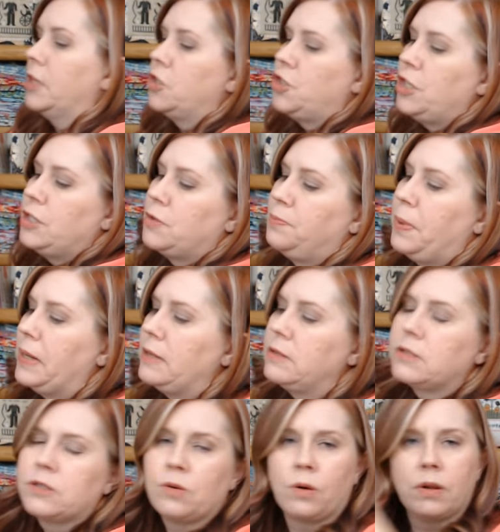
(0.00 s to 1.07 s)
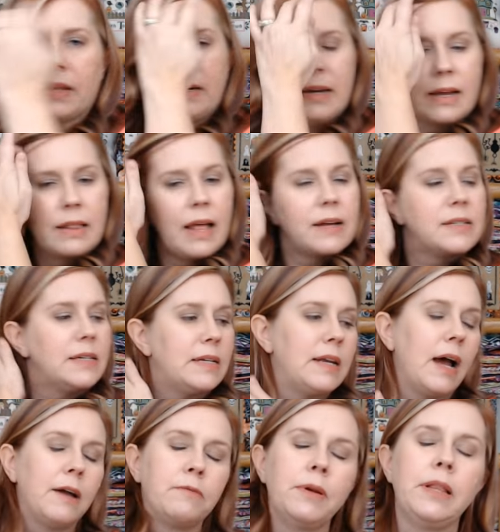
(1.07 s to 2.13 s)
she's been sorely neglected.
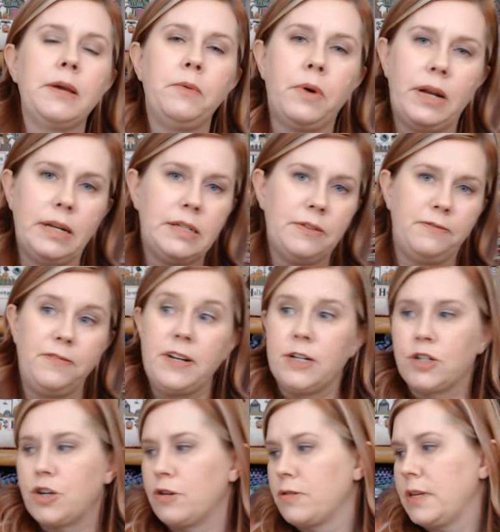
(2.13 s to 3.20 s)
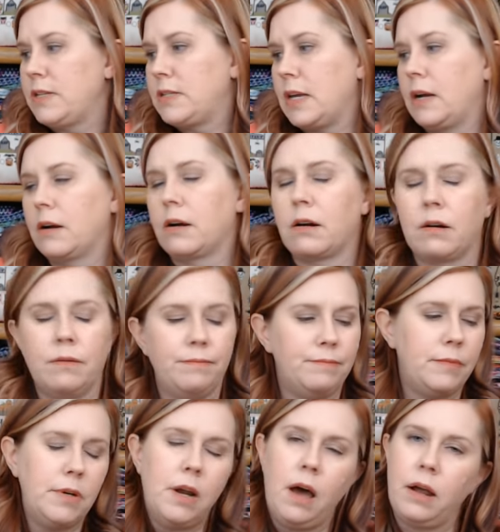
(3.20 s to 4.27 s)
I really wanted to finish her this year.
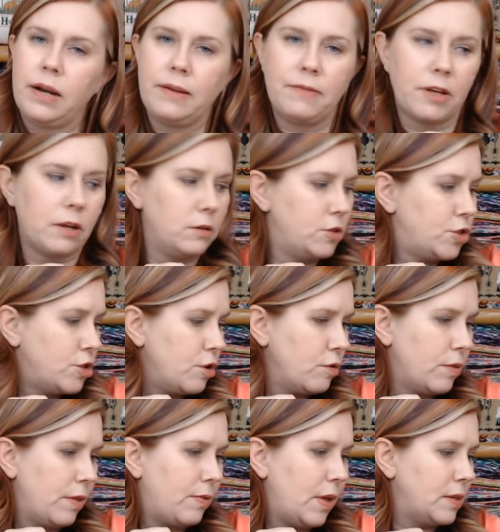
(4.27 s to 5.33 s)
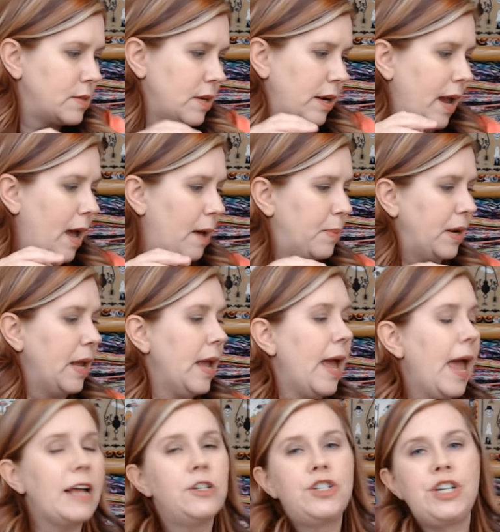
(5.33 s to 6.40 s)
Not even sure that that's going to happen.
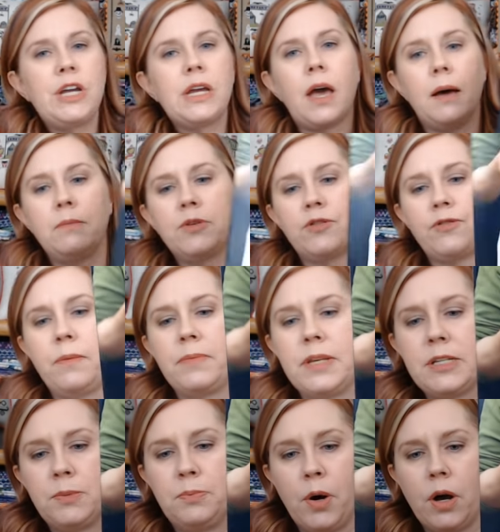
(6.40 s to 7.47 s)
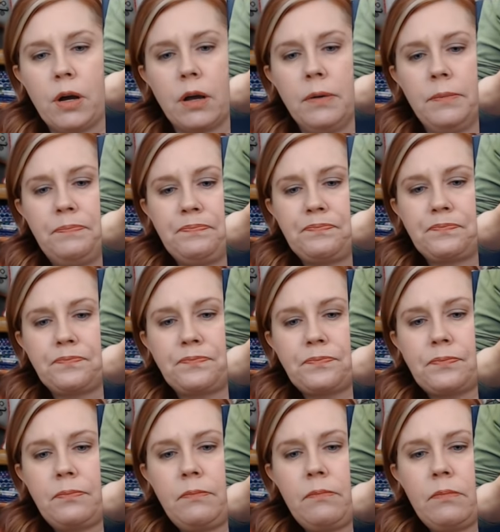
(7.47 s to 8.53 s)
And she comes from this book,
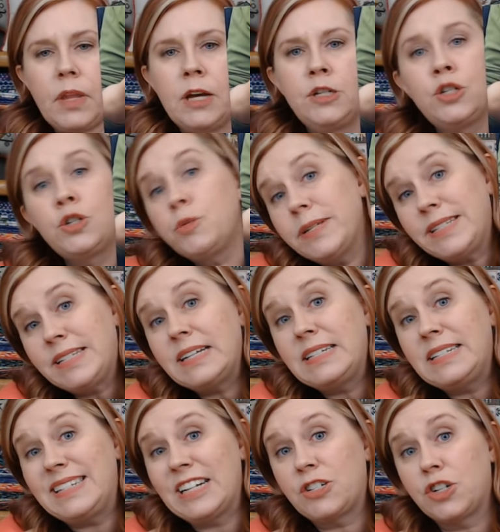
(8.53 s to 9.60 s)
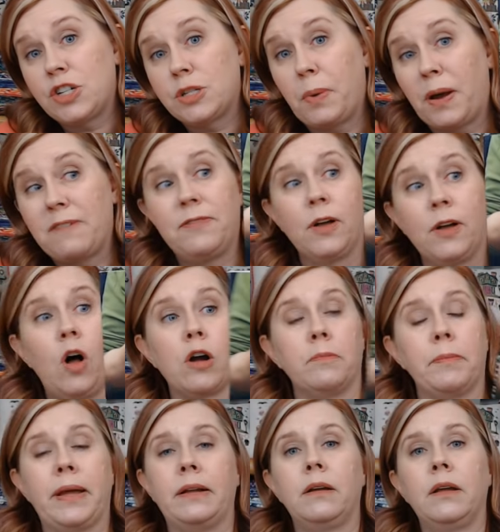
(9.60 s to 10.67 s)
Twisted Stitches by Phil
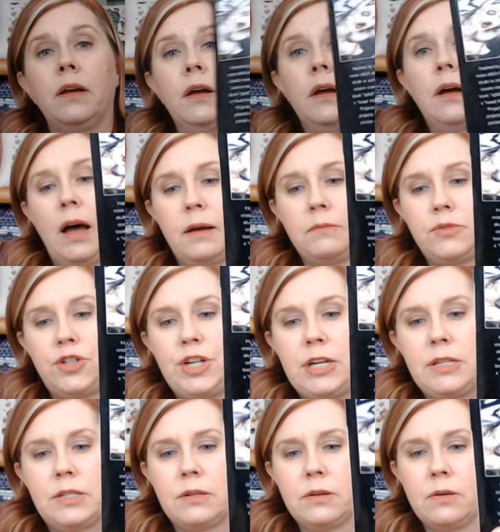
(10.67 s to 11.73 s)
Hartman. Um, she's